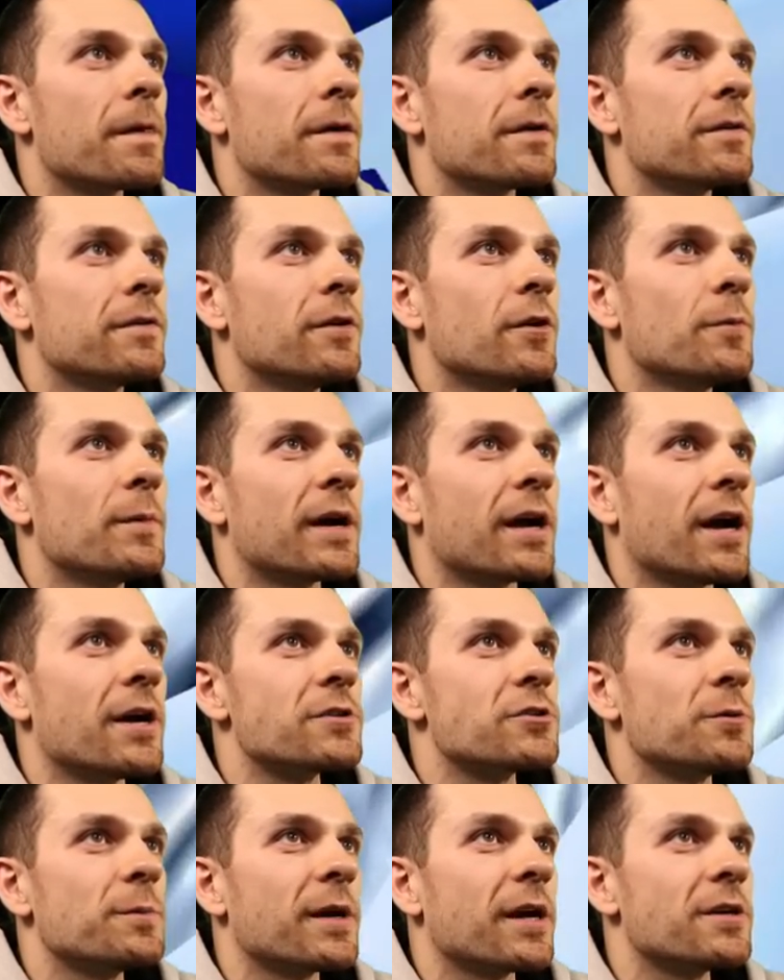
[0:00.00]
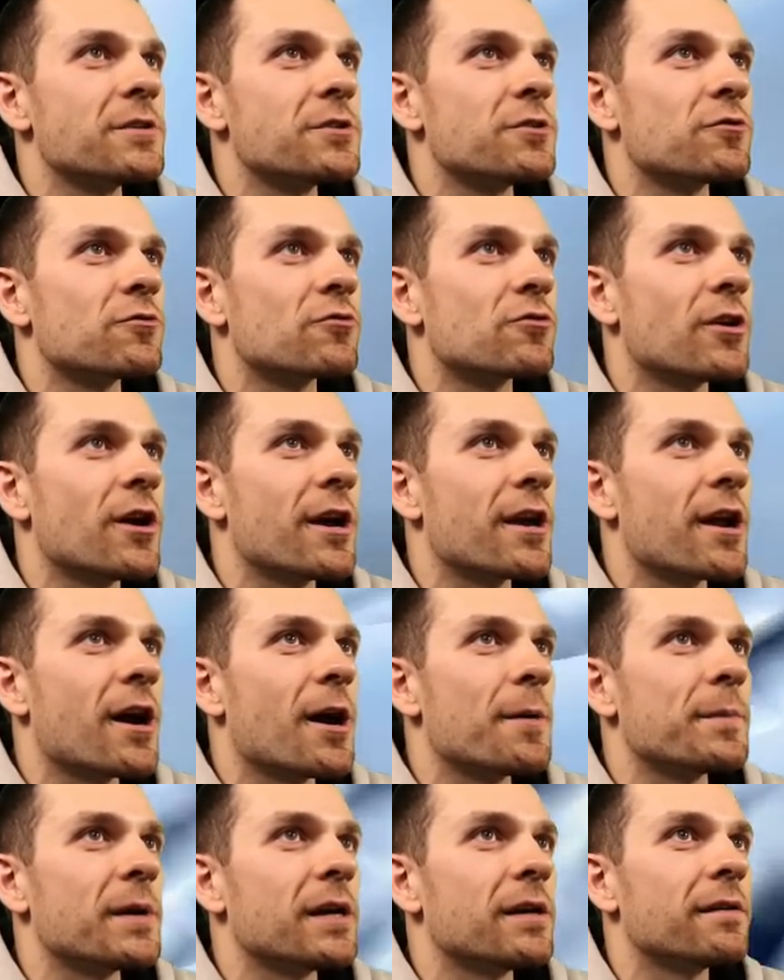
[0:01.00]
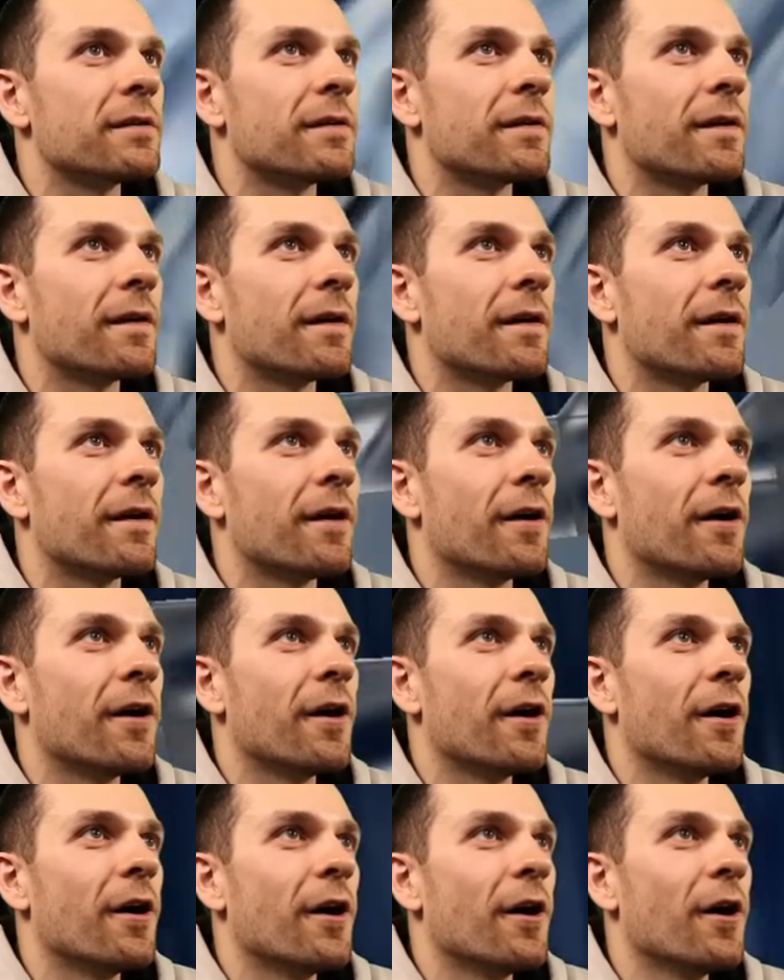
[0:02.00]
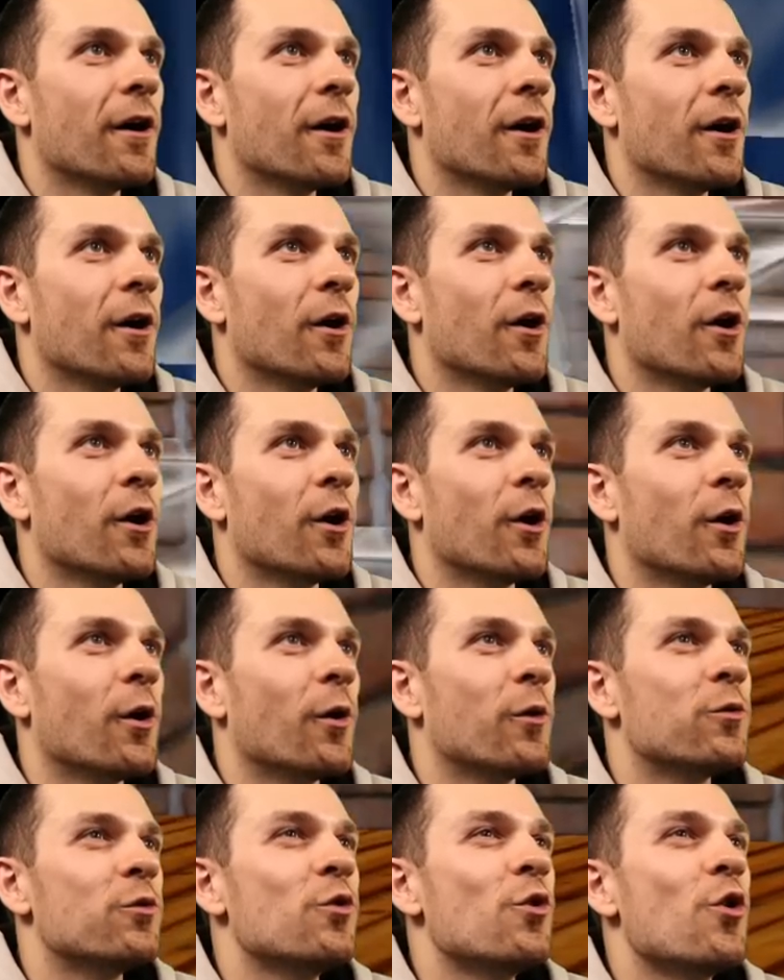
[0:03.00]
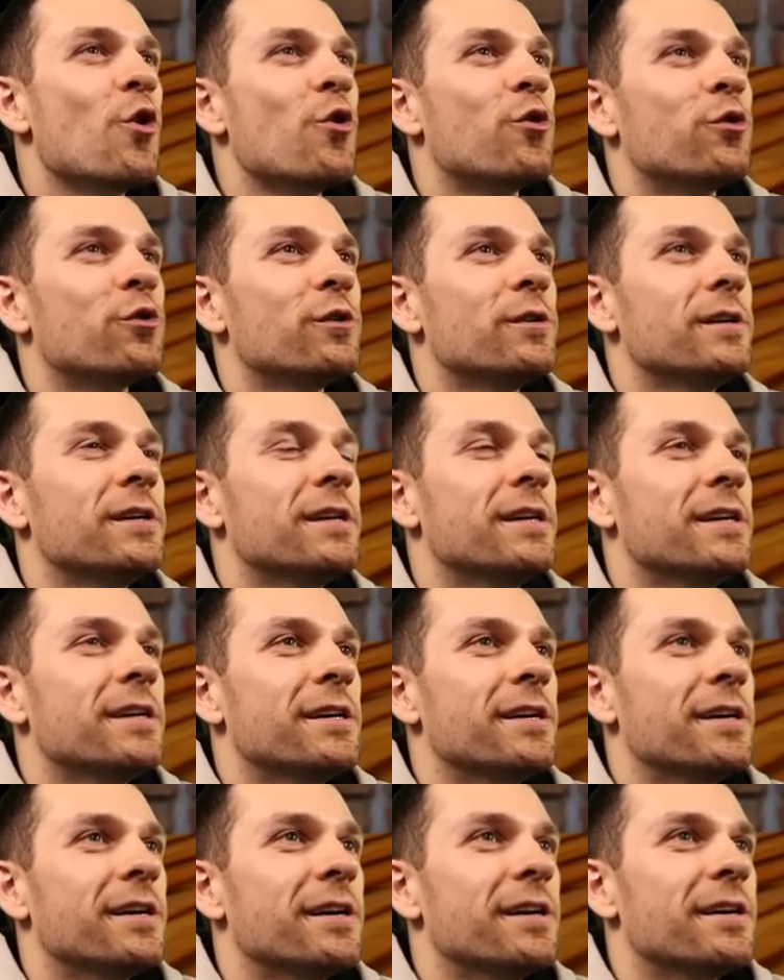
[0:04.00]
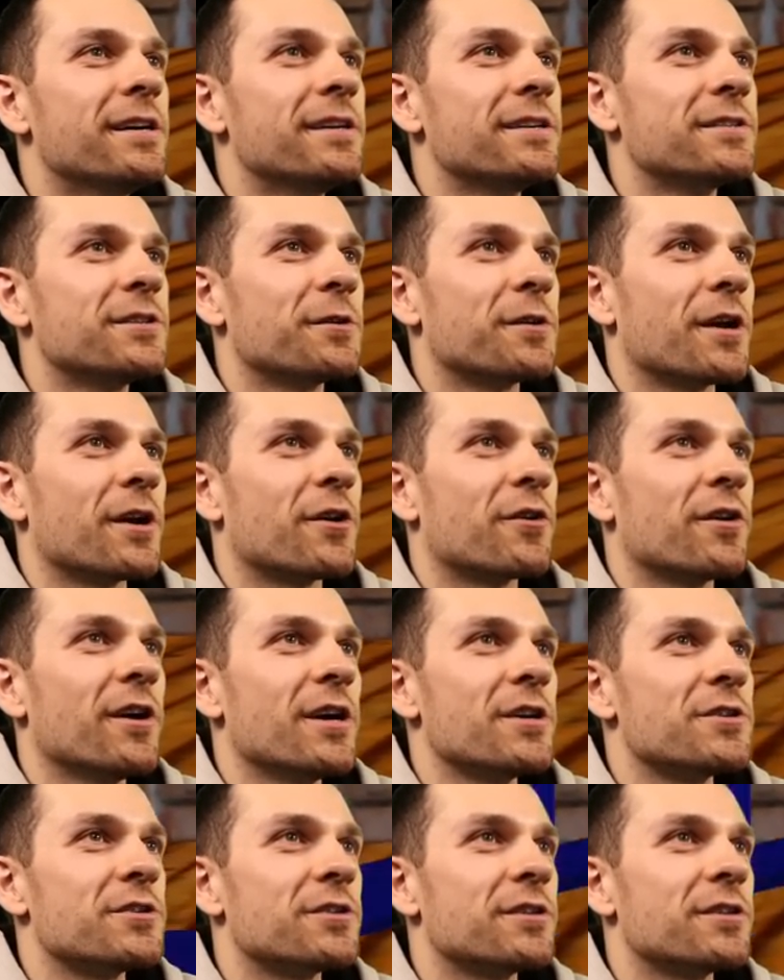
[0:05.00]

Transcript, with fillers: Oh, my gosh. Oh, my gosh. He's right on me. Oh, whew. Don't get crushed.